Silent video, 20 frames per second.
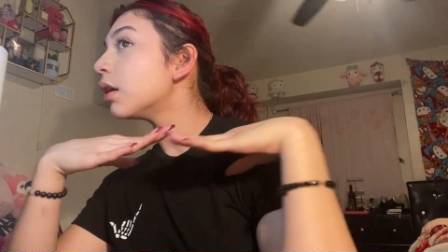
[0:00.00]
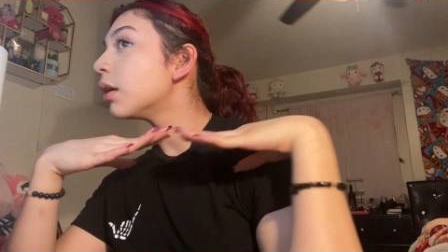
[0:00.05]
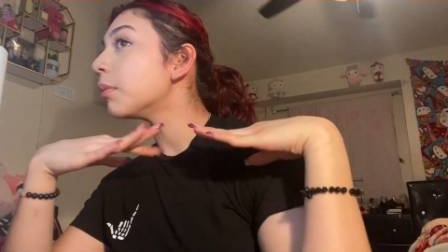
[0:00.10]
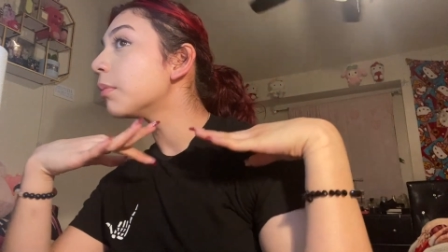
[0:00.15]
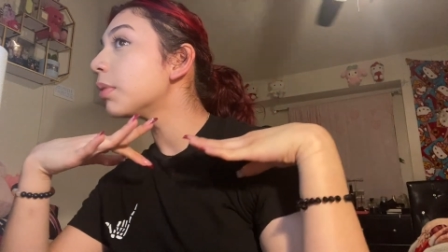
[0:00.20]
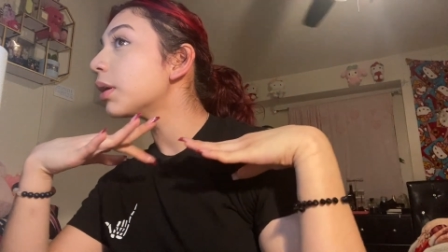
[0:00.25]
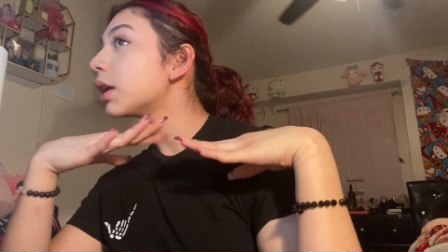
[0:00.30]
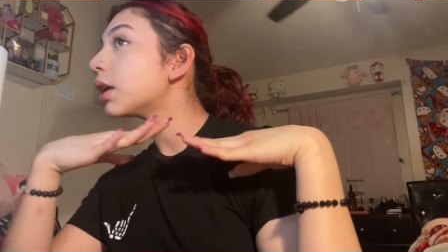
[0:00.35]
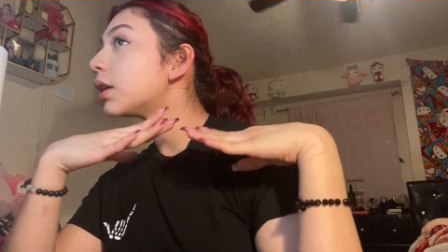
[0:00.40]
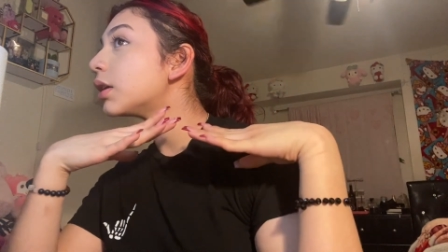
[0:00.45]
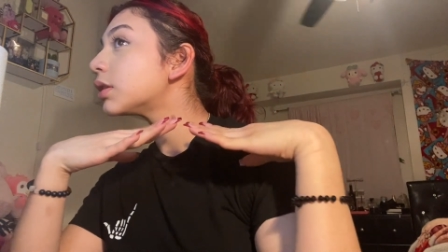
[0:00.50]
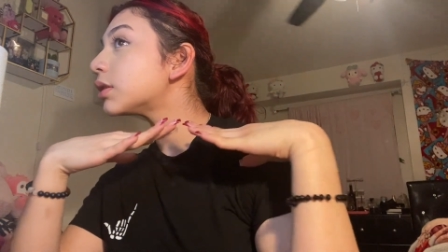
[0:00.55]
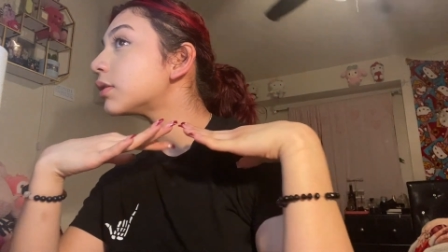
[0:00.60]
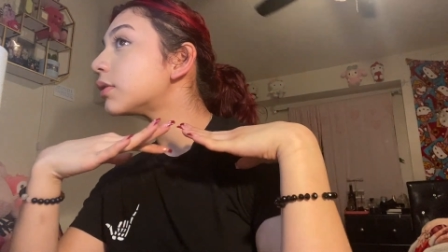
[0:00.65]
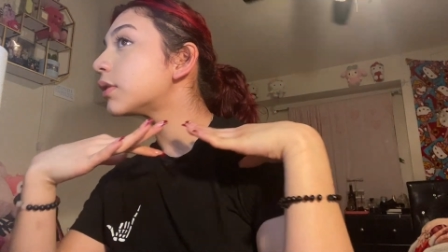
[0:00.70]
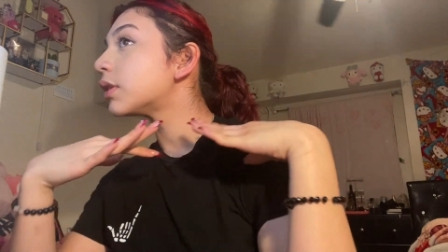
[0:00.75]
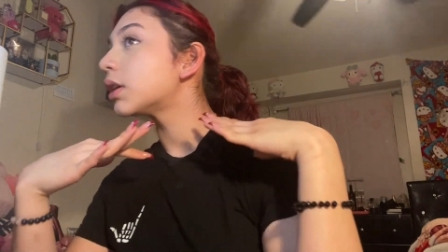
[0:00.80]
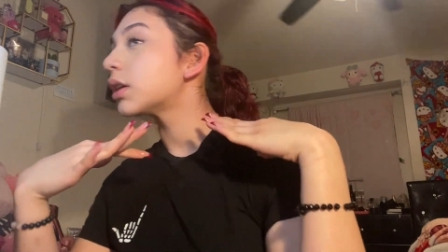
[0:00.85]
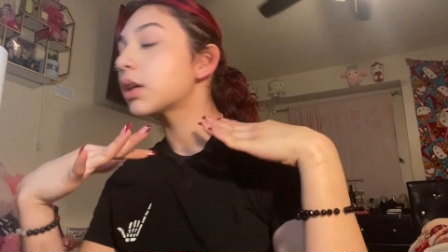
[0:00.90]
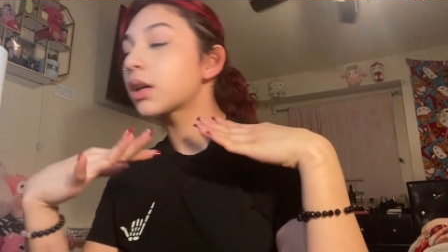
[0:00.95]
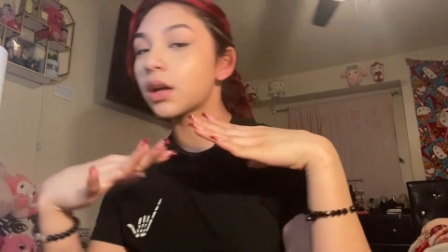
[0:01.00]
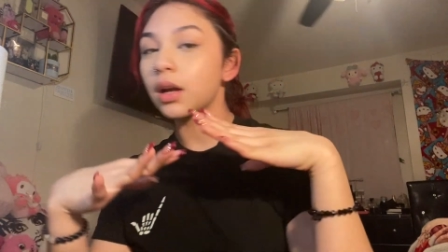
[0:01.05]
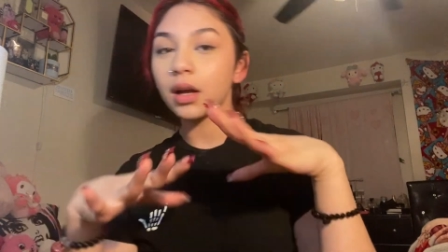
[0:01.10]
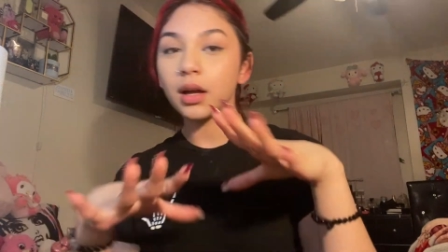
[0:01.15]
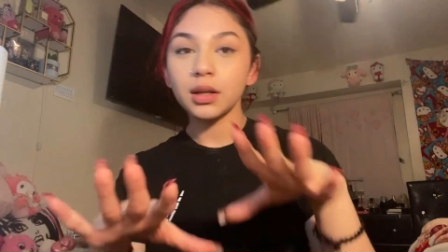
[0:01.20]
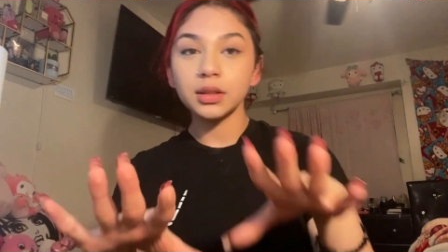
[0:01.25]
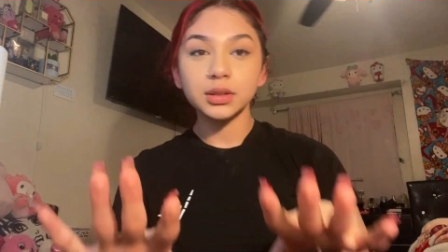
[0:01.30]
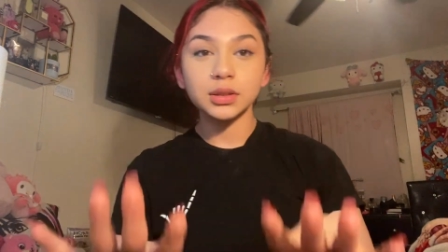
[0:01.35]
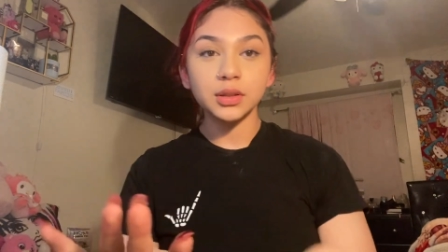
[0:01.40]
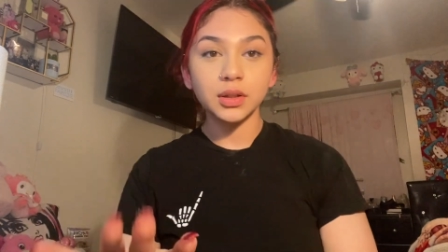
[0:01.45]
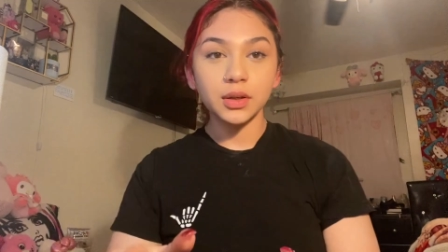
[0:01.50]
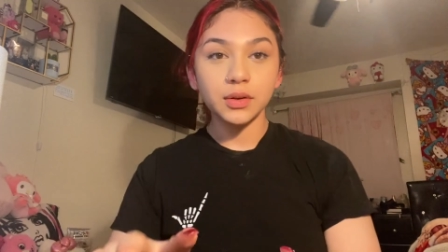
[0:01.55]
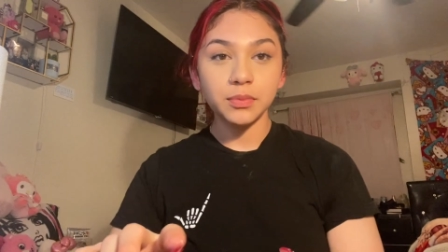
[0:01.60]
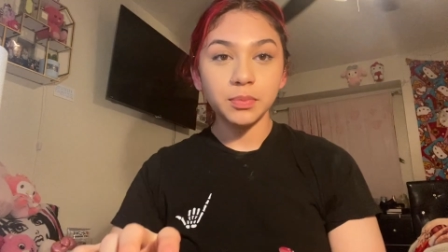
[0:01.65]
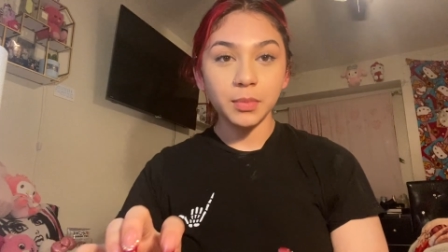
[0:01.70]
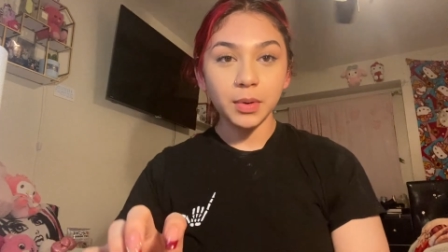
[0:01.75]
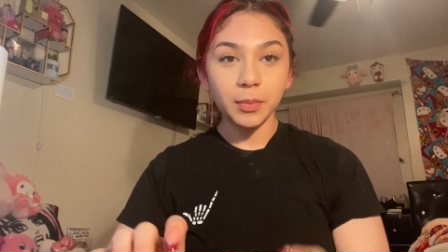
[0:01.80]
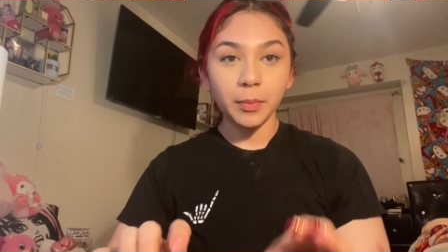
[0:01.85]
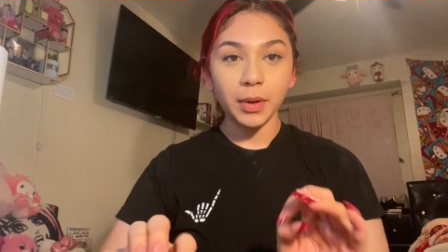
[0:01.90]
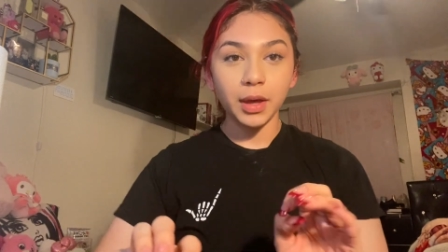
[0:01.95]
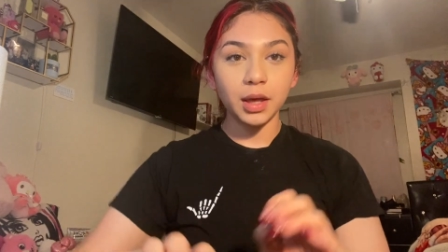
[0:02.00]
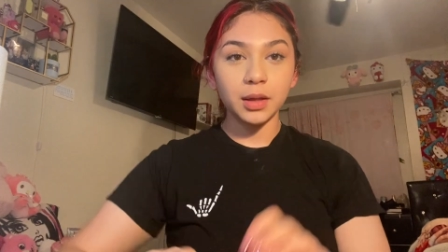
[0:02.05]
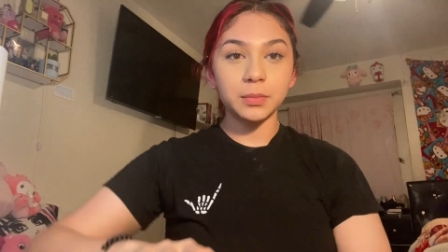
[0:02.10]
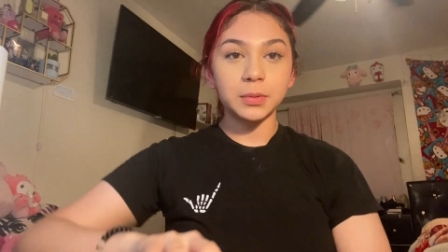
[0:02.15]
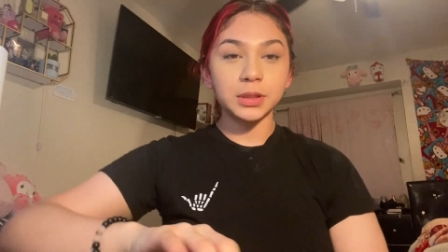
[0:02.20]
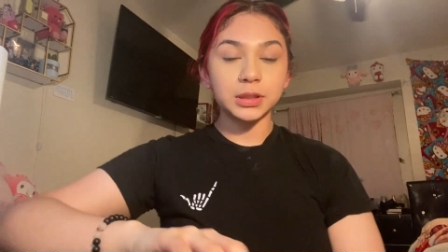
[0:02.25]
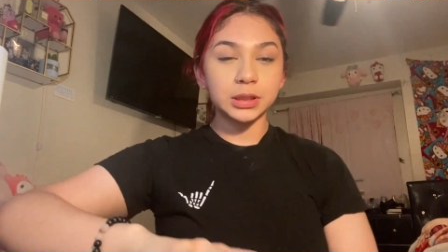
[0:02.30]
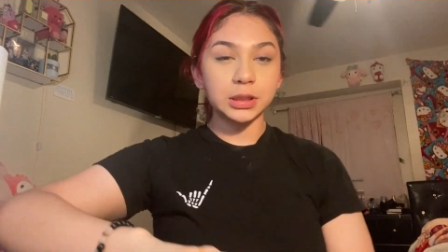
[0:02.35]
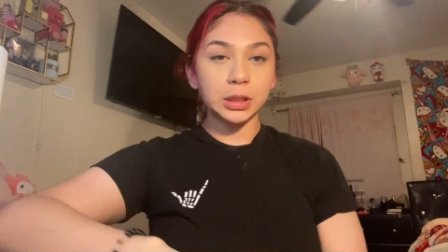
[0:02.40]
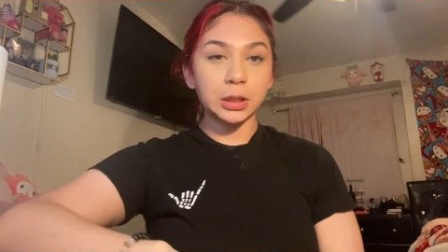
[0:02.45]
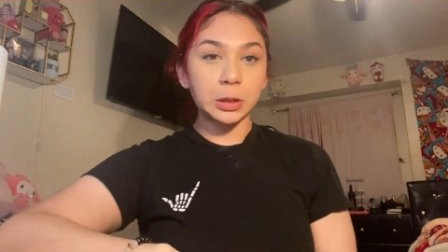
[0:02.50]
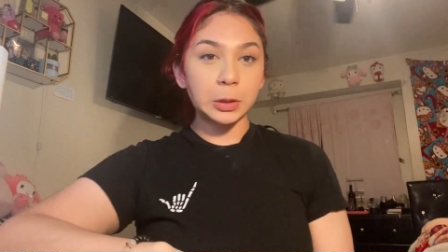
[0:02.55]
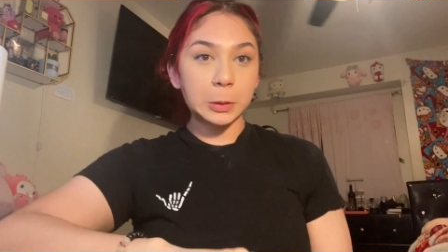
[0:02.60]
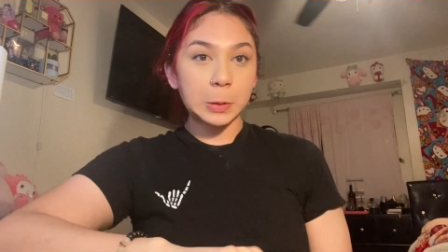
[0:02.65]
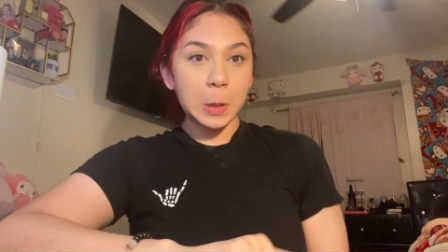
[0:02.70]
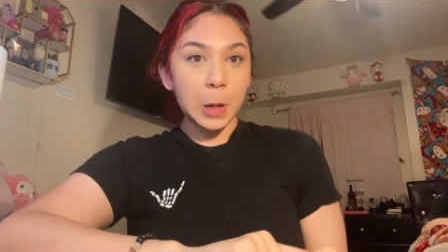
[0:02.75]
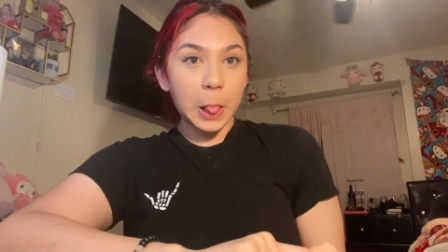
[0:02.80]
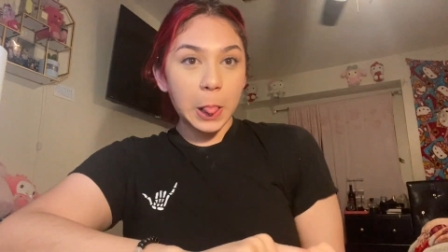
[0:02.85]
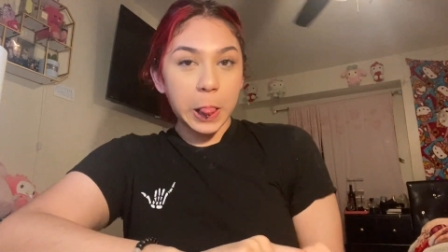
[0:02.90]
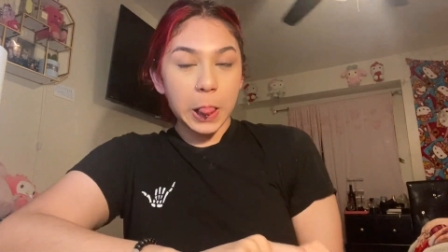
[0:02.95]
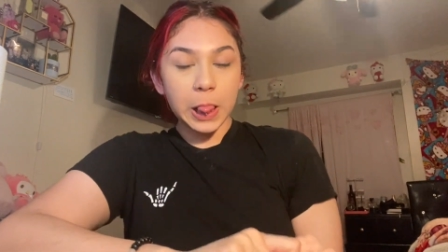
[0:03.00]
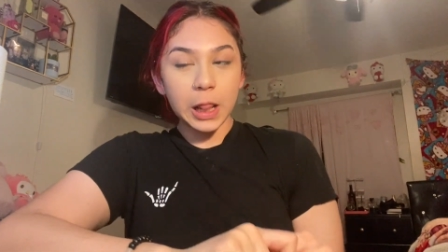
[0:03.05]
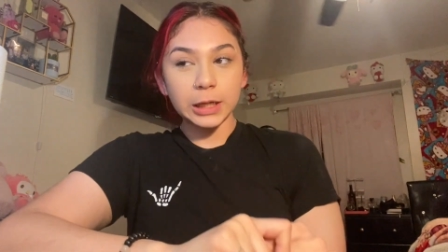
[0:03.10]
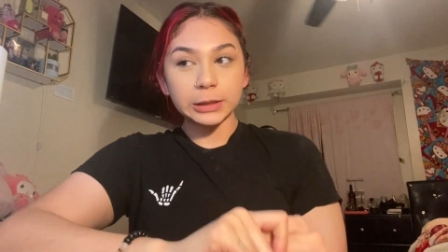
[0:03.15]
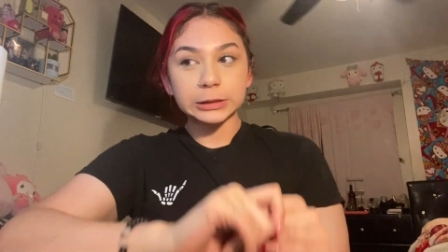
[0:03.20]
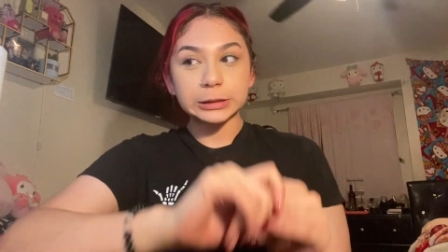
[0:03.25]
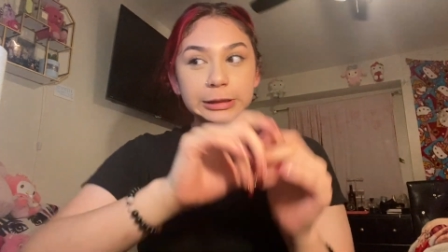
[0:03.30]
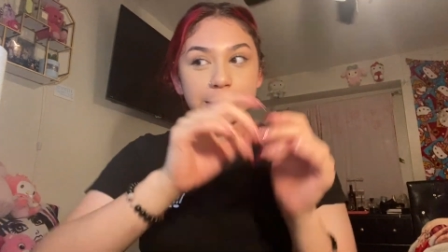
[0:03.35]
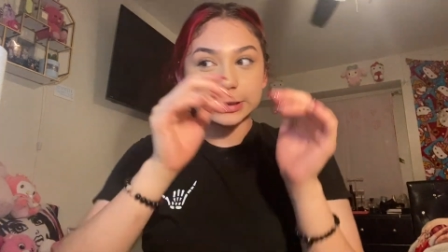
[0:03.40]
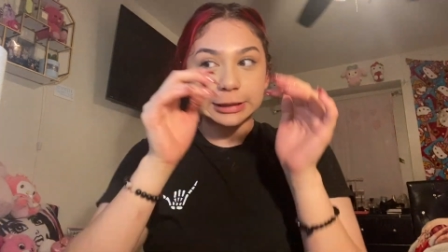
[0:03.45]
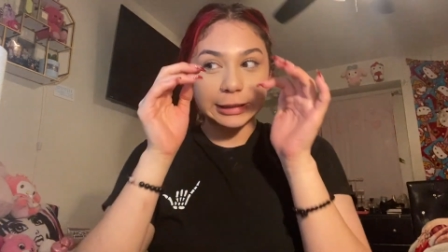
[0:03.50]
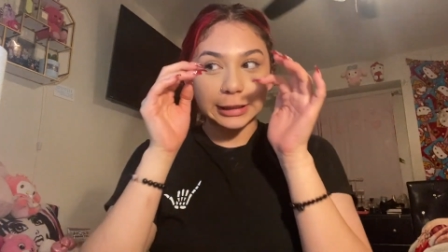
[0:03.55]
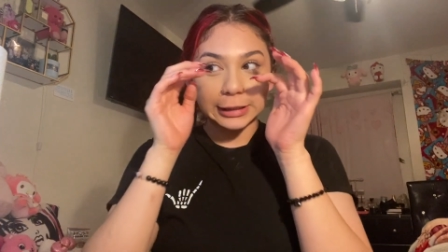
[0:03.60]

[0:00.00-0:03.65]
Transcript: Plain as fuck. Also, if my makeup looks a little, because